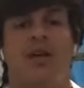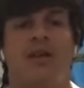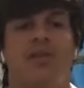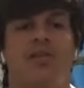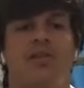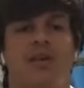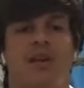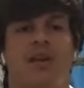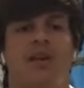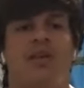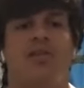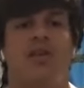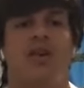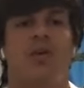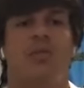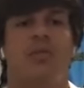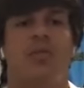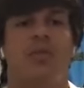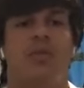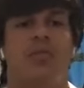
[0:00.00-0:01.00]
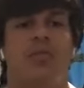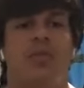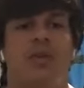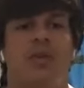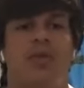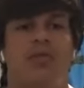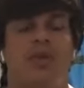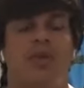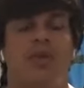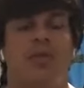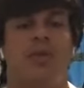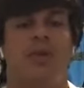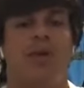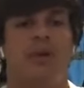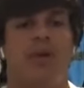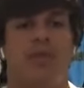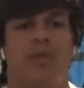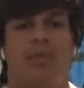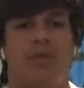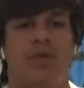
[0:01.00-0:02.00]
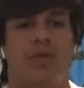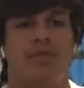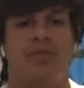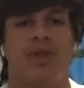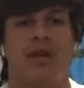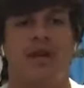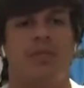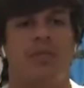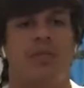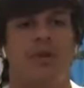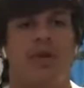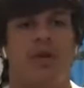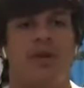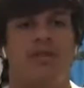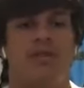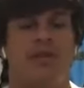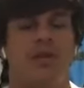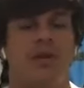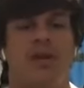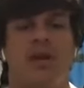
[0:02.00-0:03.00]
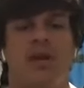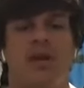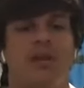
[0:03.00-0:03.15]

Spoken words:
seeing it's open before it's open and pre-snap reads, and